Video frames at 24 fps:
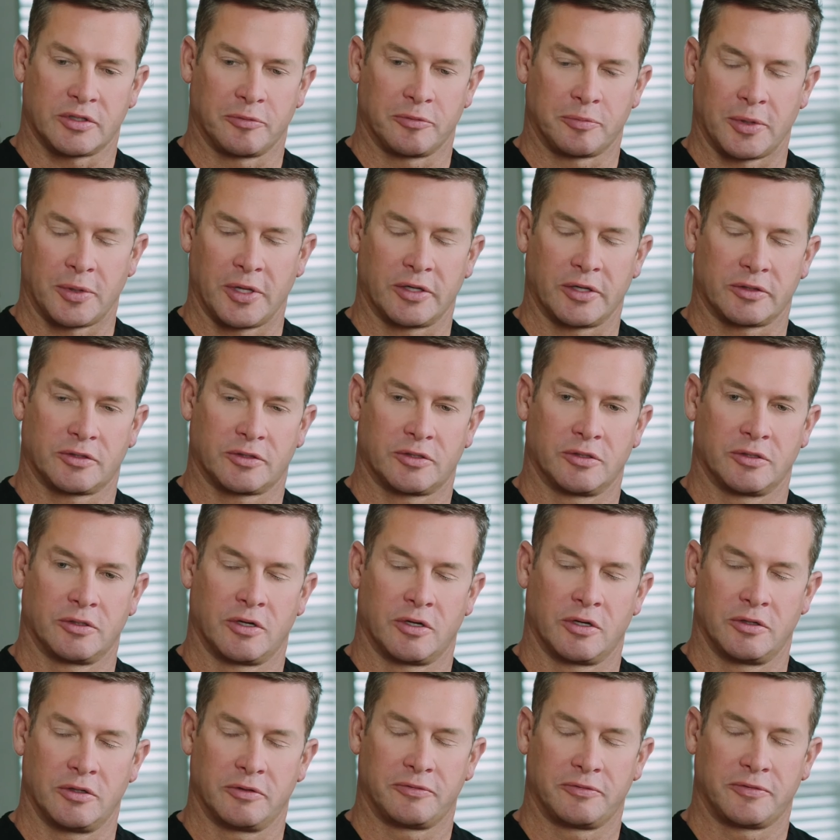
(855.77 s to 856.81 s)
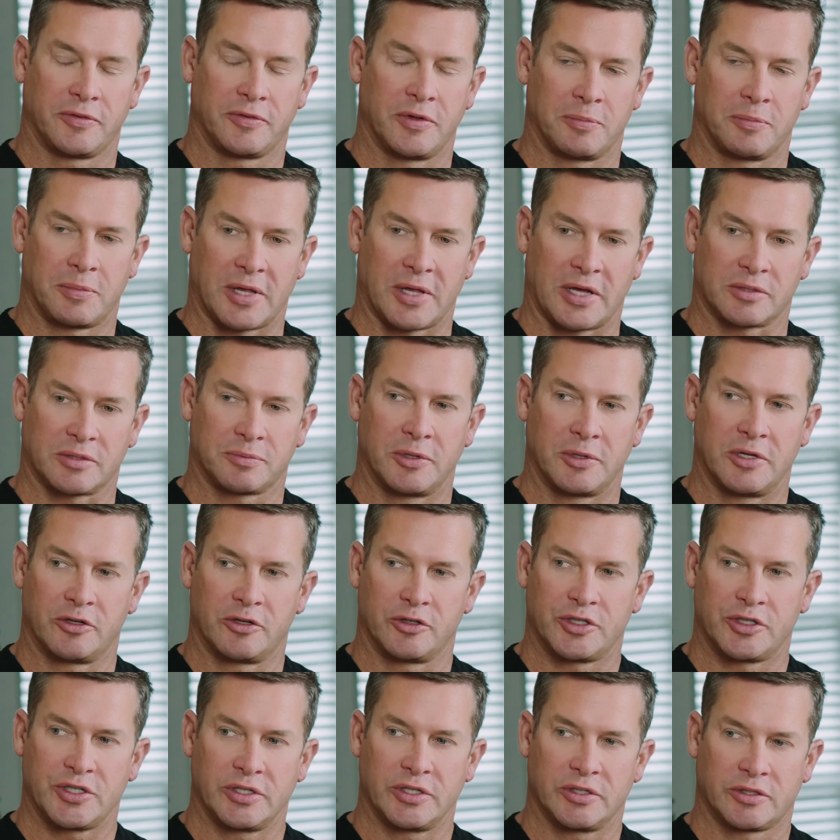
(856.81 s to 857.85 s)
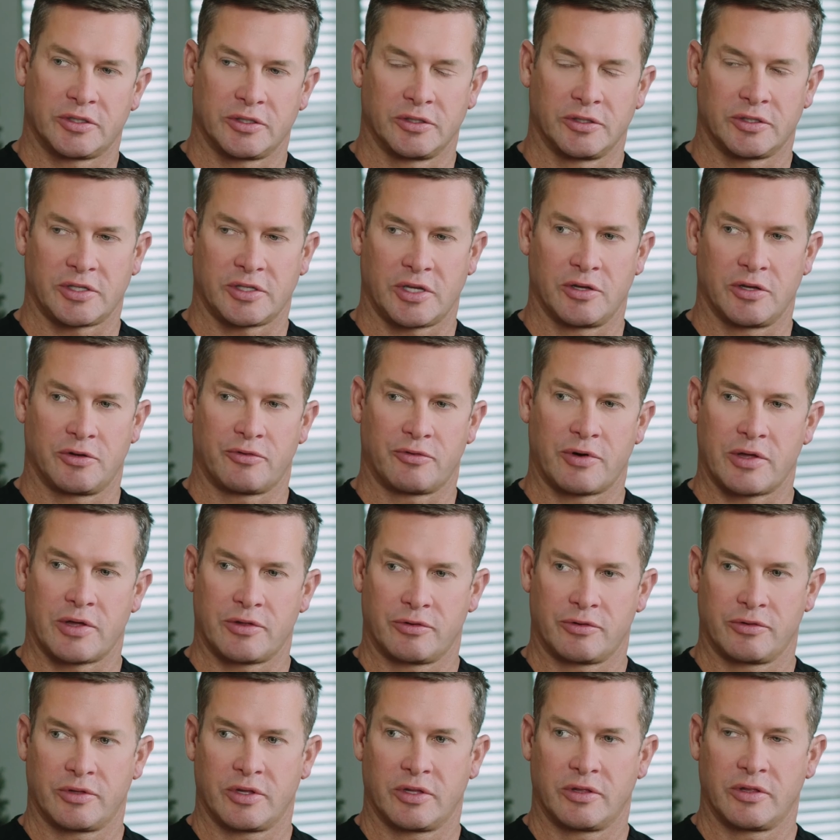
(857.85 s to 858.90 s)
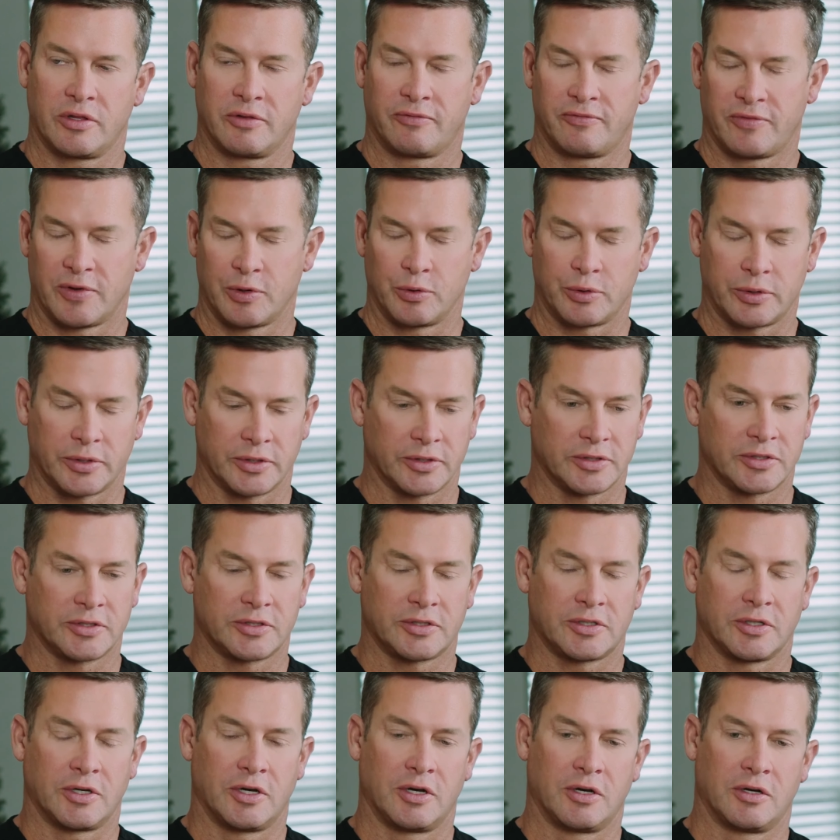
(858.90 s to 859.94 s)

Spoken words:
of the plasma energy into the skin, rather than the focused